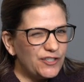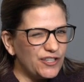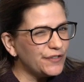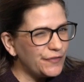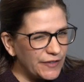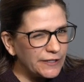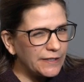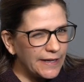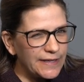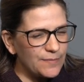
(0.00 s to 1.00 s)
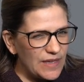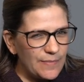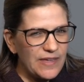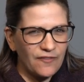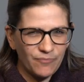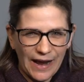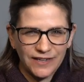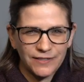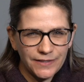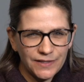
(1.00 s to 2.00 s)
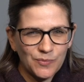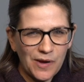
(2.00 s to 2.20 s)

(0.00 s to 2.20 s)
Do you feel like you maybe have practiced this